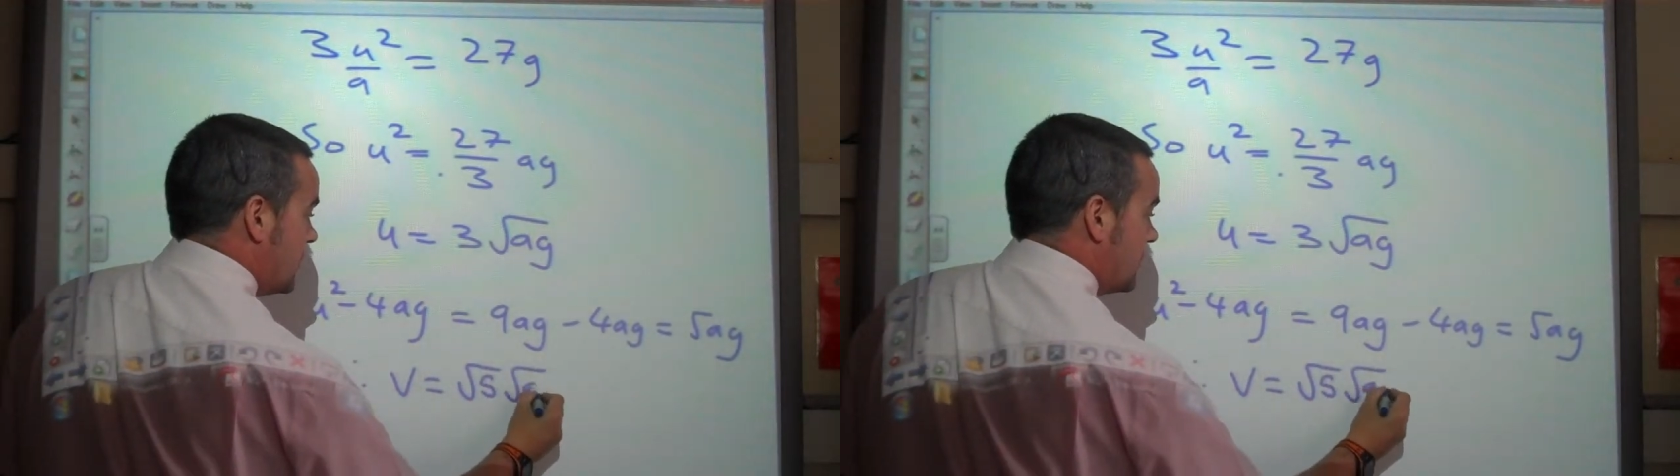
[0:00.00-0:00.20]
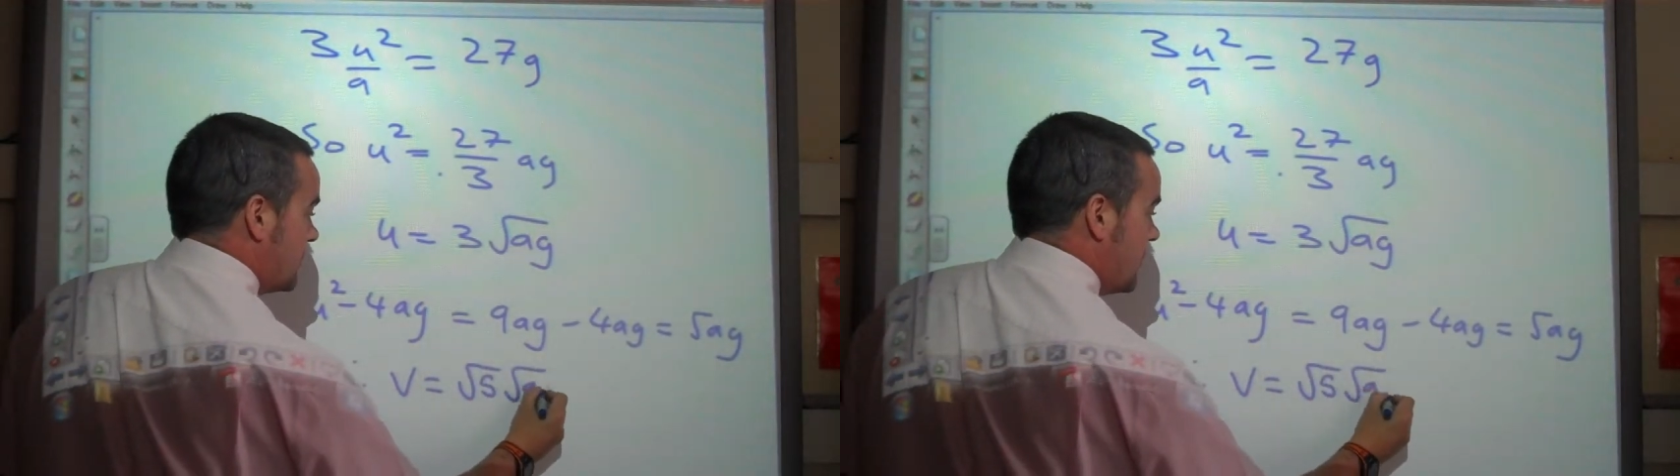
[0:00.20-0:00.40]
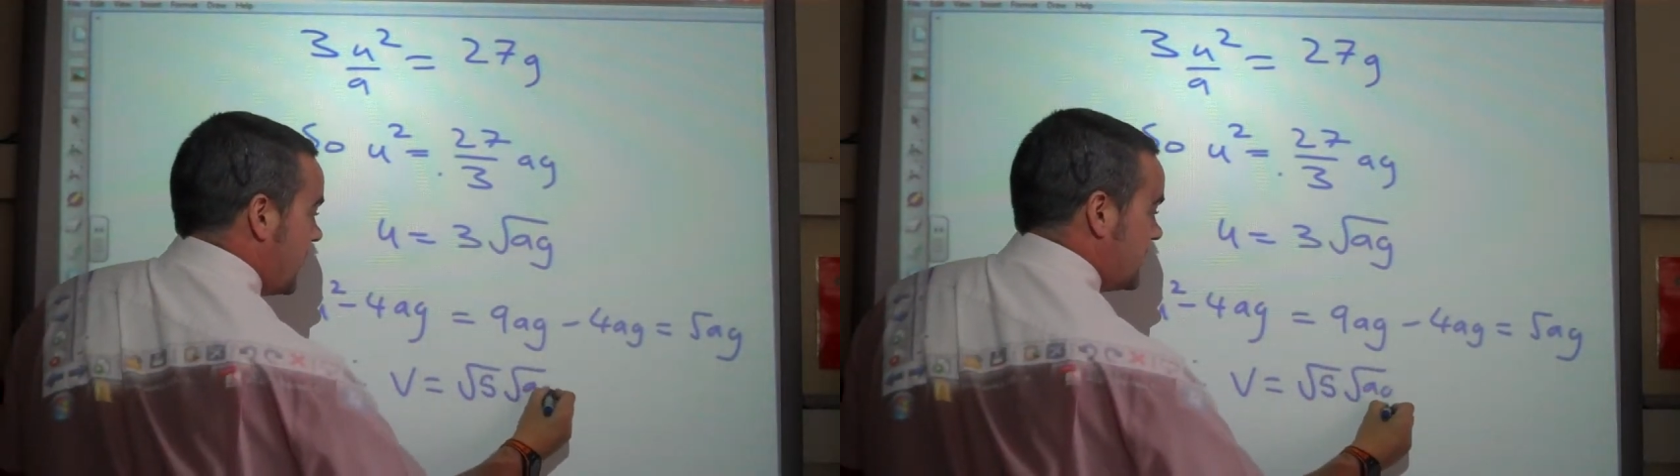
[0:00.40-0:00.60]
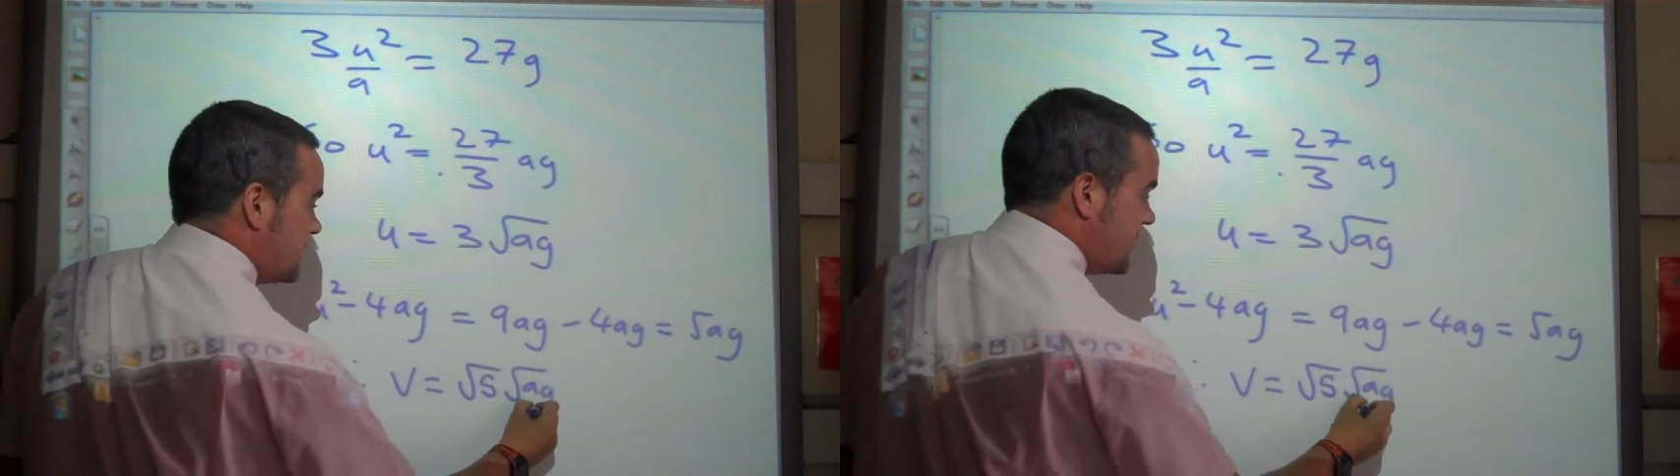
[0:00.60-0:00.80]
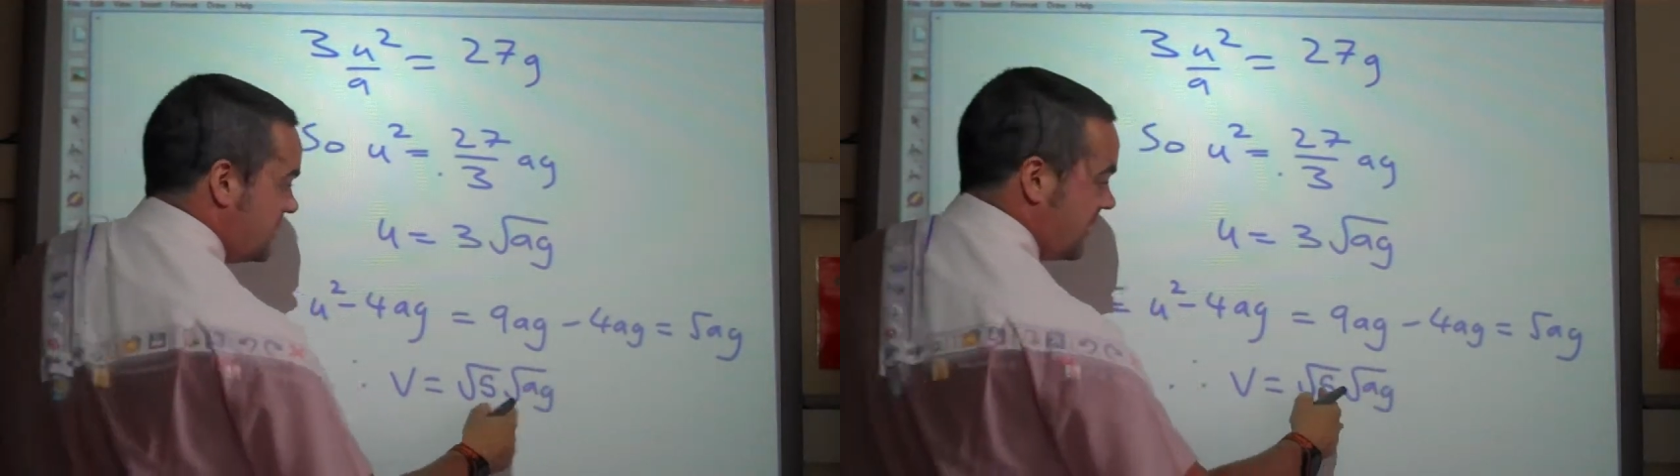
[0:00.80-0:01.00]
root
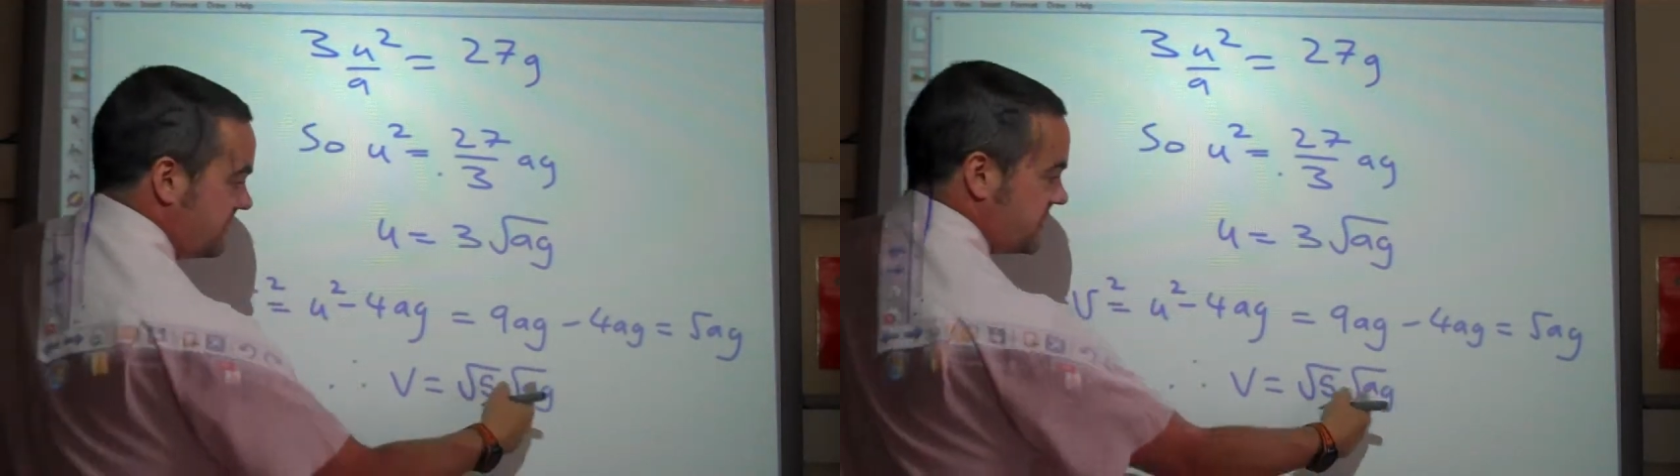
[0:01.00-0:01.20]
AG. Now I've